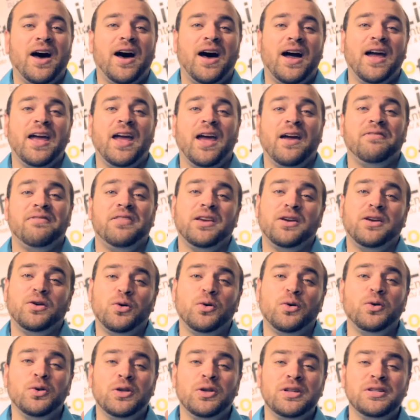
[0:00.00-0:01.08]
I have the
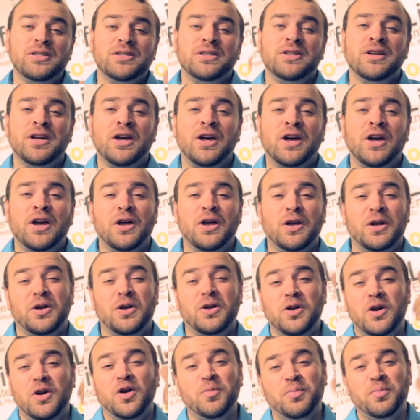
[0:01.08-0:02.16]
coolest
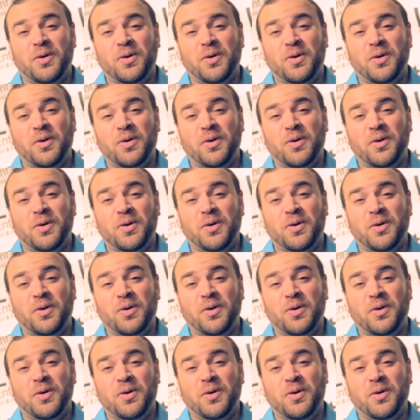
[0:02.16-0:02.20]
new